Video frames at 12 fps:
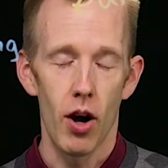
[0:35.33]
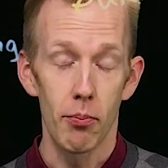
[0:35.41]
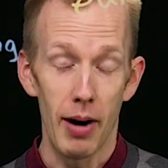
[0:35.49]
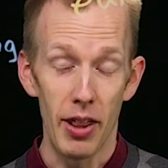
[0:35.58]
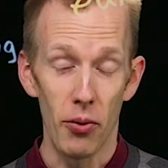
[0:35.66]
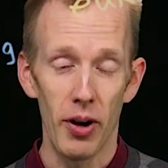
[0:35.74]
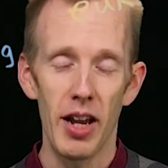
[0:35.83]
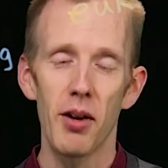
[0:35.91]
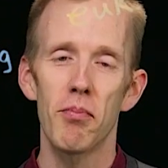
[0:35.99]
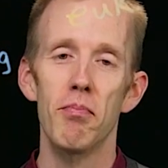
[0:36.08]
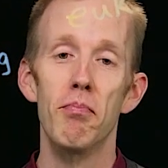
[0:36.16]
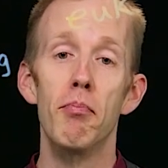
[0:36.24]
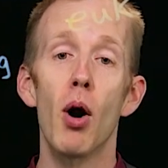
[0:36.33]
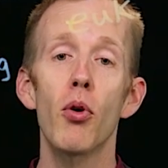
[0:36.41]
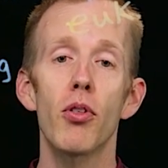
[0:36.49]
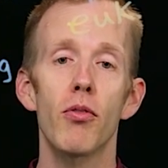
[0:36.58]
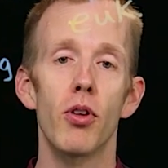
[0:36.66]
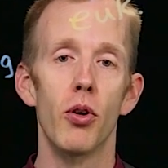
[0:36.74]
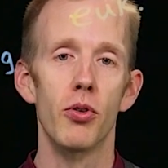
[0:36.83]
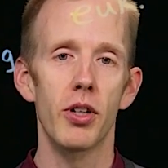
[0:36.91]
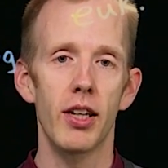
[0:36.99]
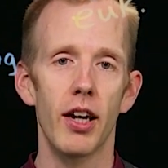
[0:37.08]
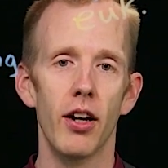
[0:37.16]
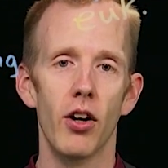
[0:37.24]
By the way, both of those
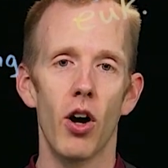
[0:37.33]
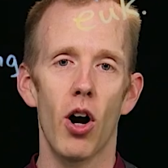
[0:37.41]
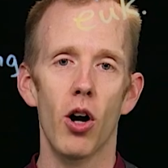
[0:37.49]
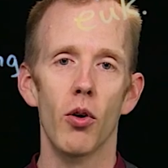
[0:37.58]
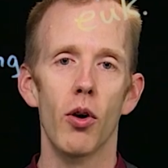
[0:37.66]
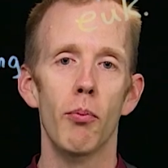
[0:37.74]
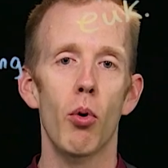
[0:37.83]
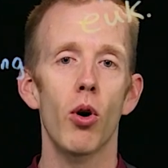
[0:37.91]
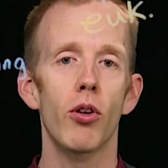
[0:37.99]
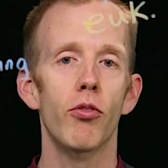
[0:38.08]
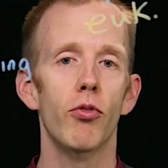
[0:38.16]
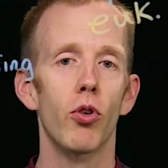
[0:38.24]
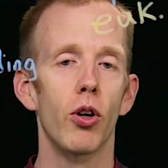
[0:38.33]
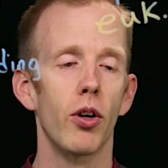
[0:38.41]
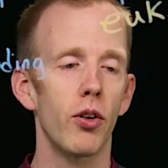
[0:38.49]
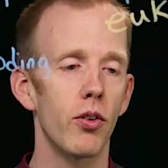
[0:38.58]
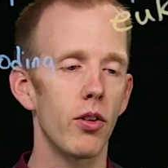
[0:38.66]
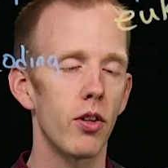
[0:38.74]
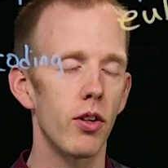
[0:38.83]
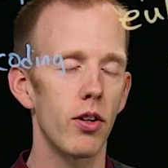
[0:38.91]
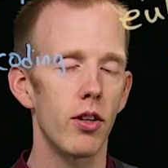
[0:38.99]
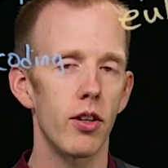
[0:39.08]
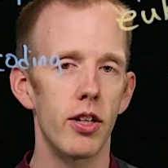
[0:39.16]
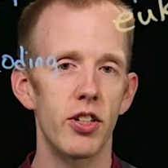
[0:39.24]
again are important for
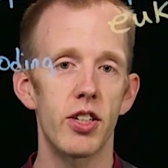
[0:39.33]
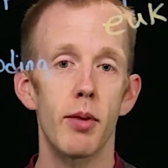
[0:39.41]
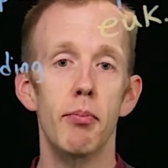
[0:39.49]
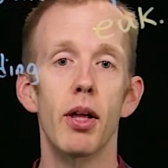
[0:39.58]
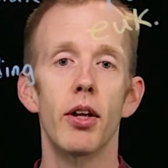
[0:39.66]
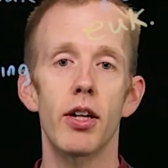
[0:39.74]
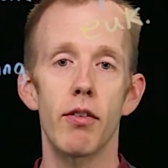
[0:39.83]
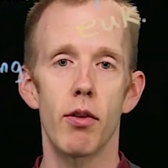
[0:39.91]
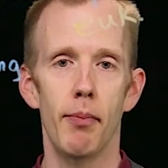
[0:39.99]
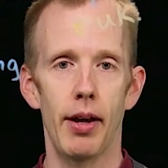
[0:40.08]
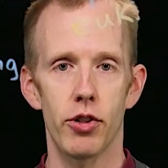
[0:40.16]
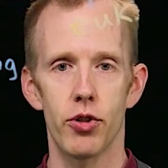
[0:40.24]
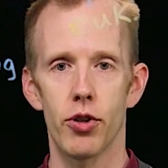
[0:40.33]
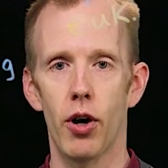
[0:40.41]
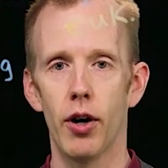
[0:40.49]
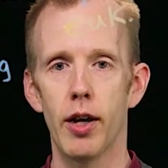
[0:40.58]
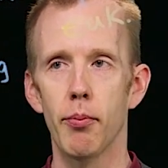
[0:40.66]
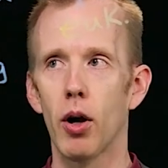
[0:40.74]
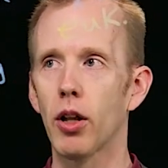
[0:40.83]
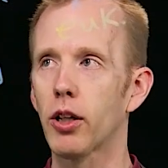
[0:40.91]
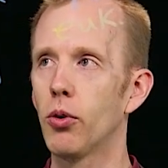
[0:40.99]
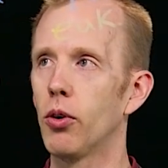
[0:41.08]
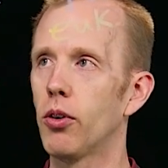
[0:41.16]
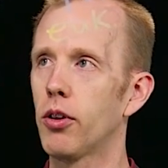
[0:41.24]
the stability of the messenger RNA
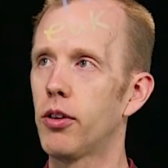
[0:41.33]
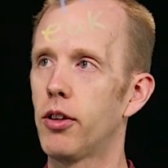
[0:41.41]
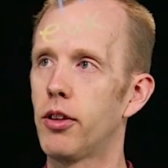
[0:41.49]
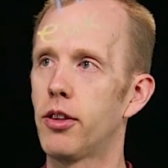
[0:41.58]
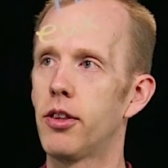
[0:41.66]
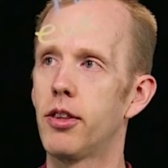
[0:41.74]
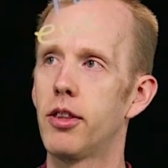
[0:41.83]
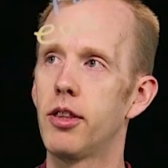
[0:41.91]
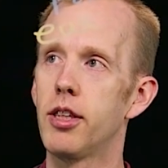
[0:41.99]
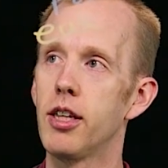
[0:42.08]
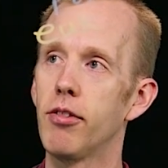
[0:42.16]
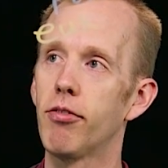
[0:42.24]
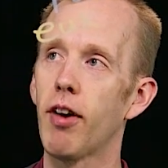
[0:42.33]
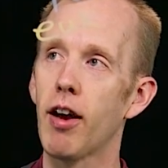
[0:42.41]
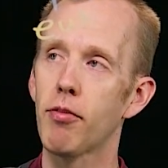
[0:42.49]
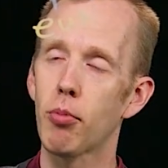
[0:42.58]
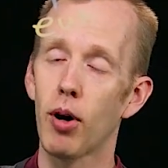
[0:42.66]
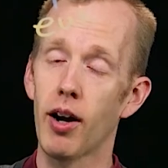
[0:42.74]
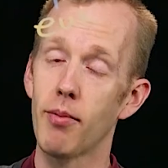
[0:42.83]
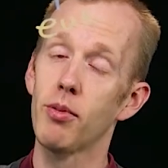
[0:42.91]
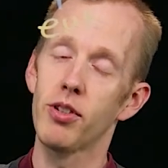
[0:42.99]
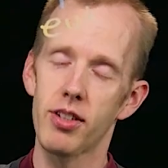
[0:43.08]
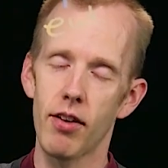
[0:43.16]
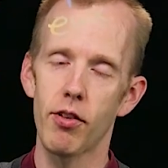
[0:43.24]
molecule. The 5'
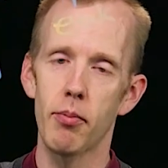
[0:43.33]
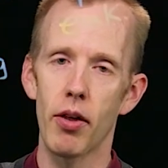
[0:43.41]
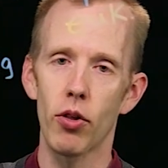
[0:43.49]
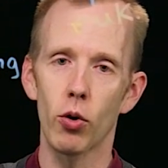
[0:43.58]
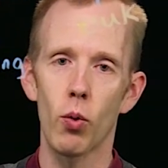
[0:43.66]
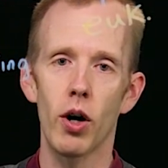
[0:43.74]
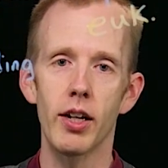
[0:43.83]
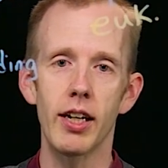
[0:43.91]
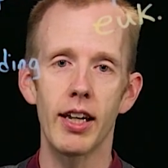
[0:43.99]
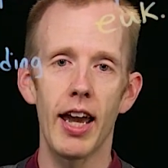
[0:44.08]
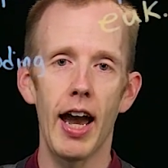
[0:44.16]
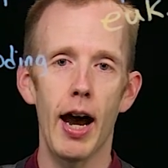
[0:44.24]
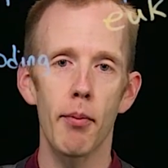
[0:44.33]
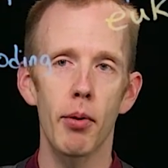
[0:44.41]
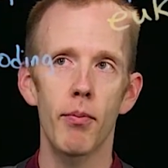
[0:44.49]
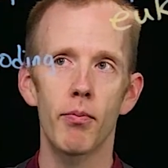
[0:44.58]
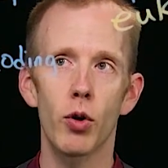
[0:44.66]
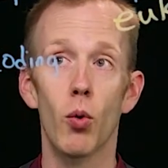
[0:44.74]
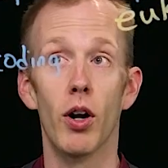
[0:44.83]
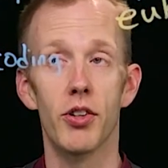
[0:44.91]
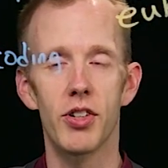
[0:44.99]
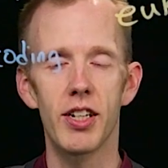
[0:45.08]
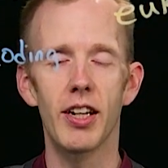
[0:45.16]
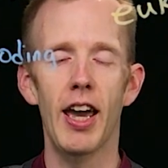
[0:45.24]
7 methyl cap,
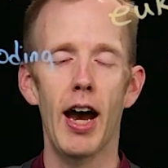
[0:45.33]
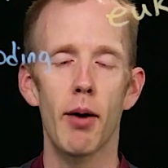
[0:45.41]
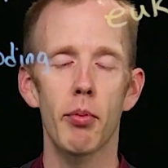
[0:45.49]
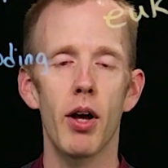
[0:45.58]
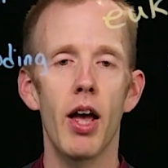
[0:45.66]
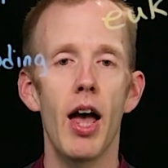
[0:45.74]
guanosine cap,